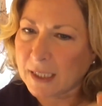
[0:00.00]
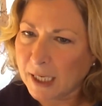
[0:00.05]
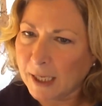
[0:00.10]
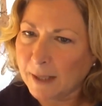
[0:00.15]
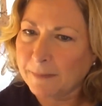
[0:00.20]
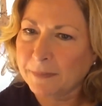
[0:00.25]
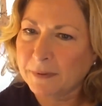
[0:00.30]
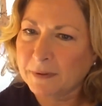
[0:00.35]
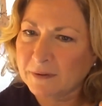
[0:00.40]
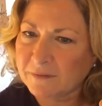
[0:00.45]

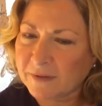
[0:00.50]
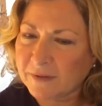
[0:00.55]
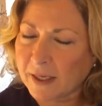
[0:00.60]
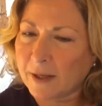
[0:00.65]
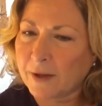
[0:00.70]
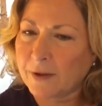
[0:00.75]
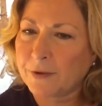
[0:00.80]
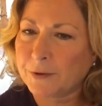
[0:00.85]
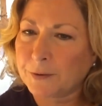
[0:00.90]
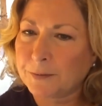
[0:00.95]
couple of
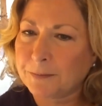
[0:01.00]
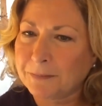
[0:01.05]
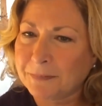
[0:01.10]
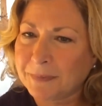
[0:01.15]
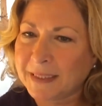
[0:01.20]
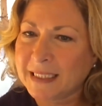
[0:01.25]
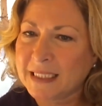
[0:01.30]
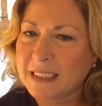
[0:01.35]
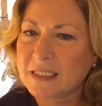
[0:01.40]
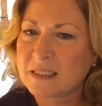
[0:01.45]
other
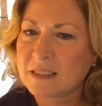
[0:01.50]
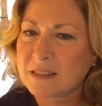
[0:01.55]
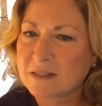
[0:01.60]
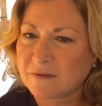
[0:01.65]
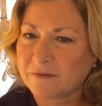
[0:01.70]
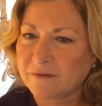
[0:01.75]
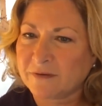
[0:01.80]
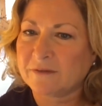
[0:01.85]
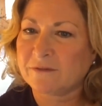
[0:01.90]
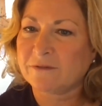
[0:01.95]
pieces
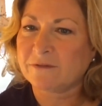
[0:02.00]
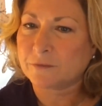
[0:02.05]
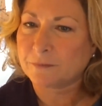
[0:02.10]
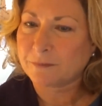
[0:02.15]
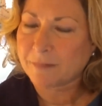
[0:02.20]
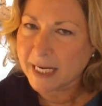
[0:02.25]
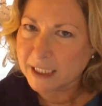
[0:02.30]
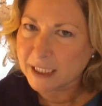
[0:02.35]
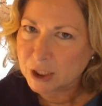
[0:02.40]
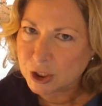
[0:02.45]
of
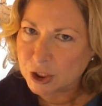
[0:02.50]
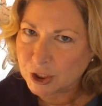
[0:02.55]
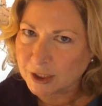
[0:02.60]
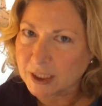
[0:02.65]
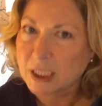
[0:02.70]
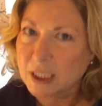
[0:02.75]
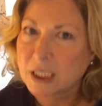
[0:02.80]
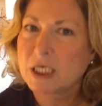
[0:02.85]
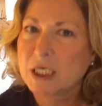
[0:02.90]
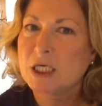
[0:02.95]

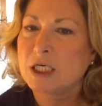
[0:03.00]
information